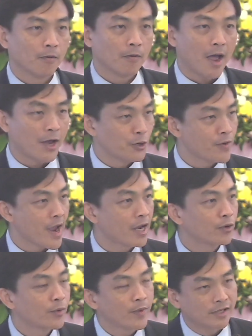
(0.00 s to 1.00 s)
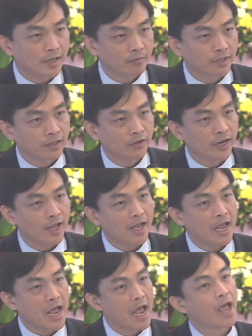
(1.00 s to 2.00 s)
Are you angry with something today?
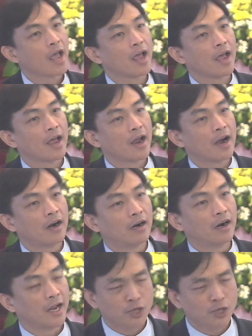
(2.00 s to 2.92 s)
Are